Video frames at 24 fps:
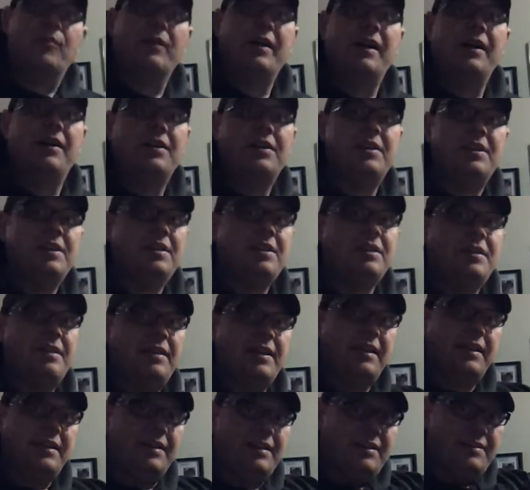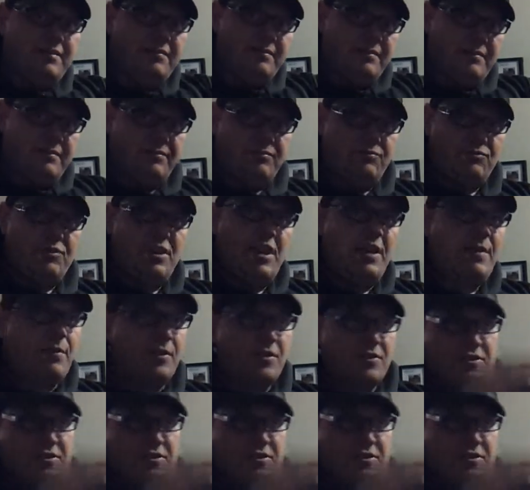round in, and it chambers